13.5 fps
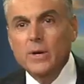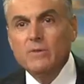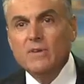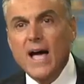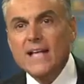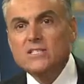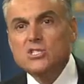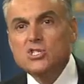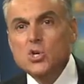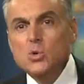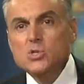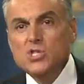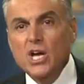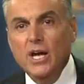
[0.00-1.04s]
We've got
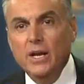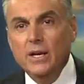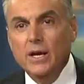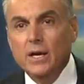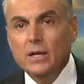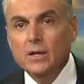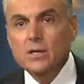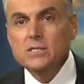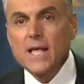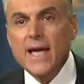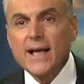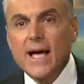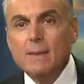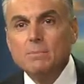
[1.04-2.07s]
Susan. Looks
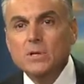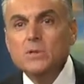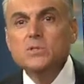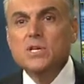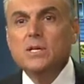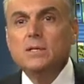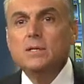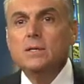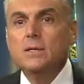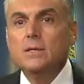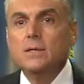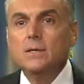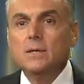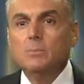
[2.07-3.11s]
like I'm losing.
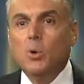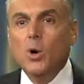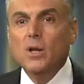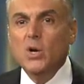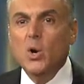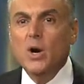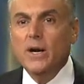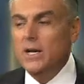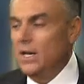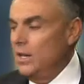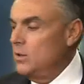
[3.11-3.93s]
Portland, Oregon.